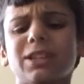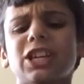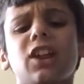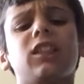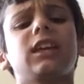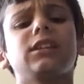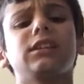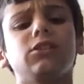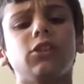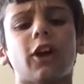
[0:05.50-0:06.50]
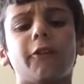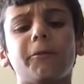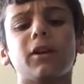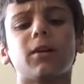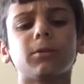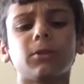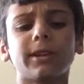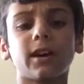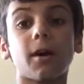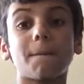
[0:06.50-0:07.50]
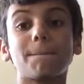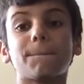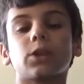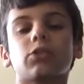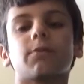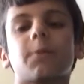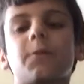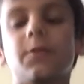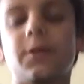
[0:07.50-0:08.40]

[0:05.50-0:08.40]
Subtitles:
my channel lately, you know I've been uploading a bunch of review